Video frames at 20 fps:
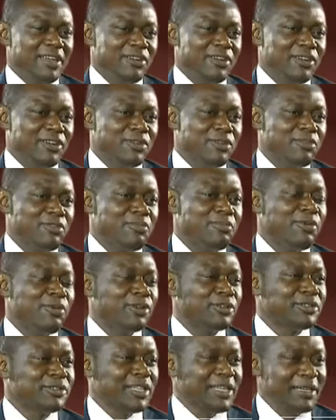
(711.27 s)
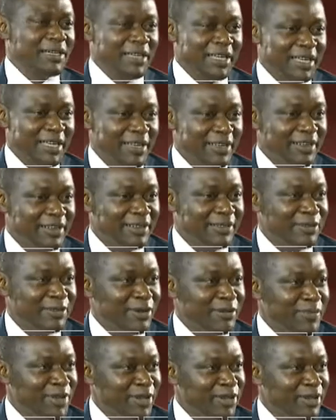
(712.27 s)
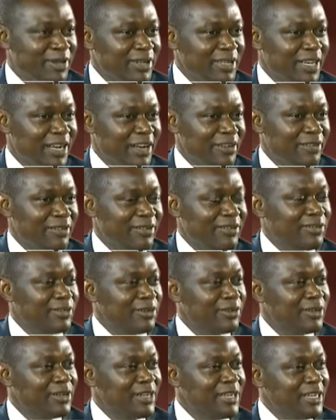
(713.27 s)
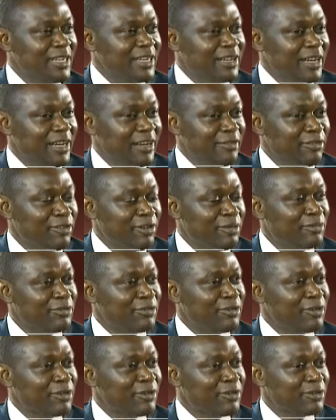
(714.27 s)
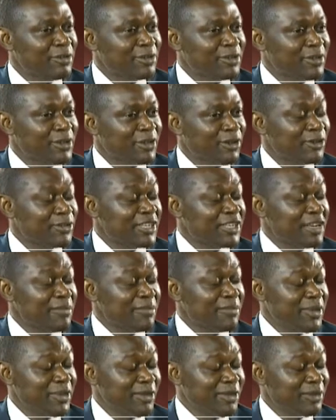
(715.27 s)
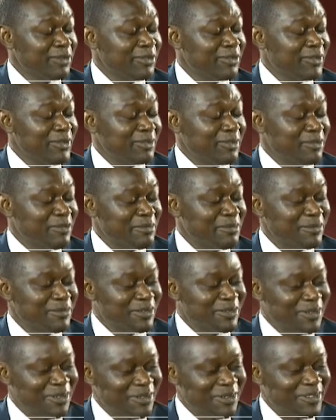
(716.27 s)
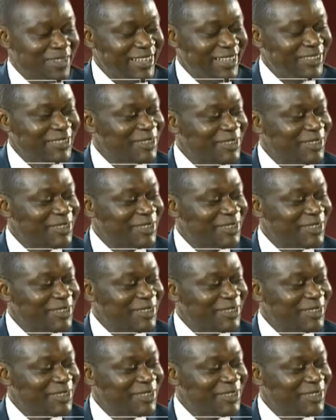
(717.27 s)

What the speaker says: group bought 1 million naira for a form for 100 million form for good